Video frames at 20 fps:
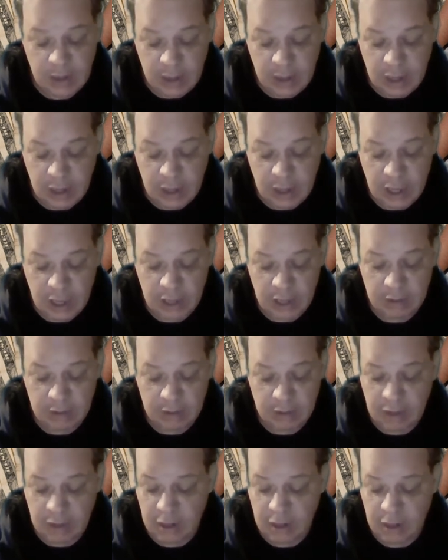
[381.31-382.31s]

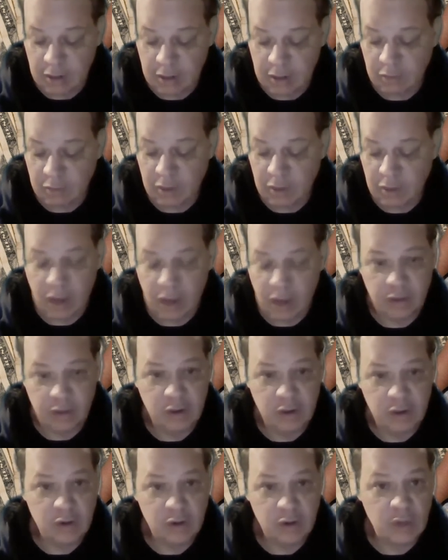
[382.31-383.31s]
They're either
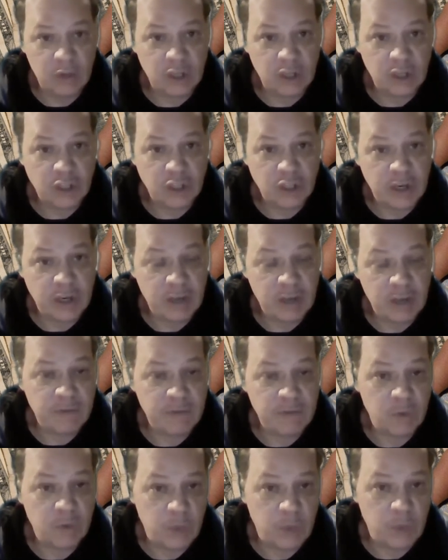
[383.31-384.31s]
going to let it shut down
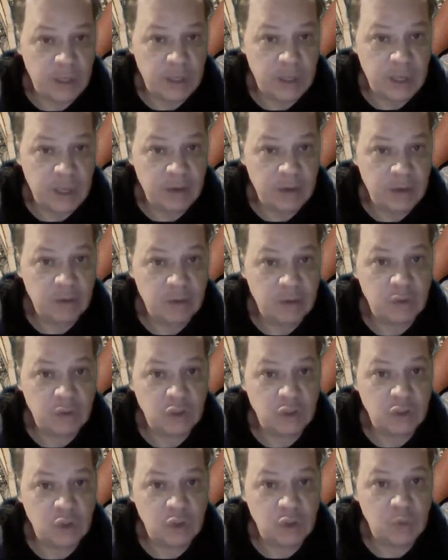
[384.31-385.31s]
for the weekend and
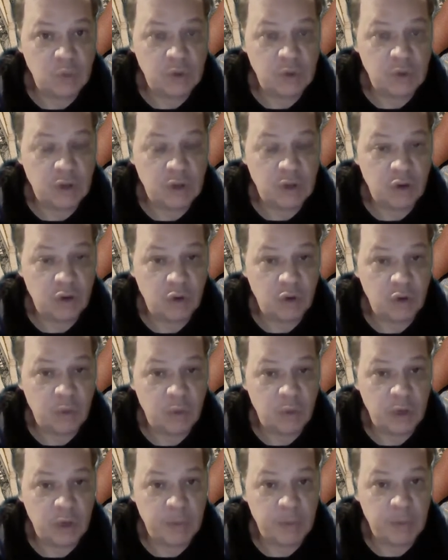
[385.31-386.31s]
resume and try to
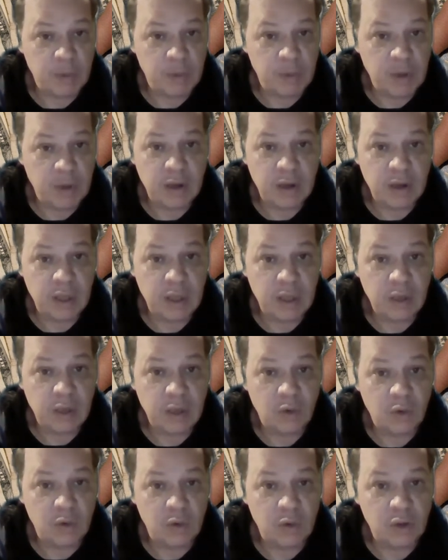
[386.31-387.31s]
reopen it up on Monday,
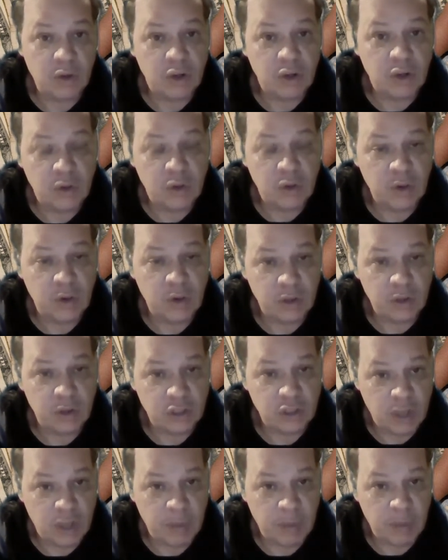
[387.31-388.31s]
or they're going to do another
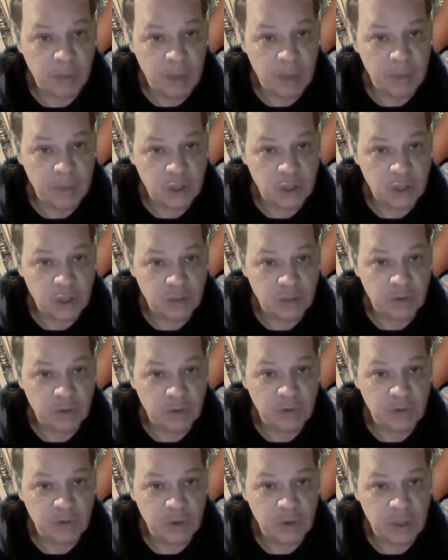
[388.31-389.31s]
stopgap measure for
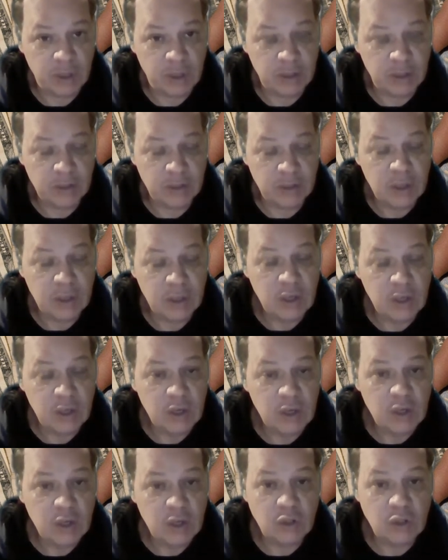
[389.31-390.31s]
a few days
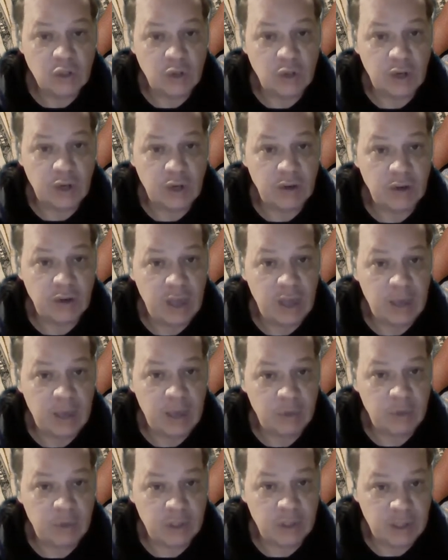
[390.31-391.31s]
to try to
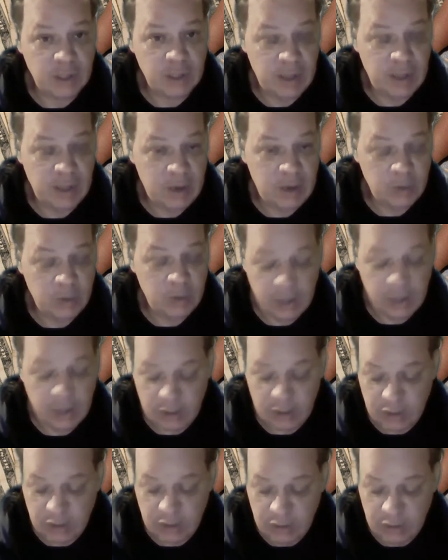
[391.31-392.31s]
hammer this deal out and get
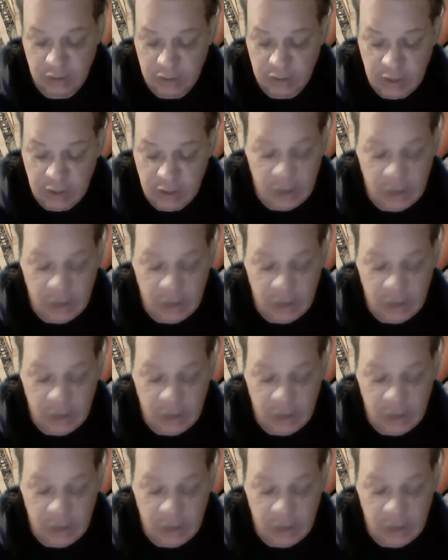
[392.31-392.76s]
it done.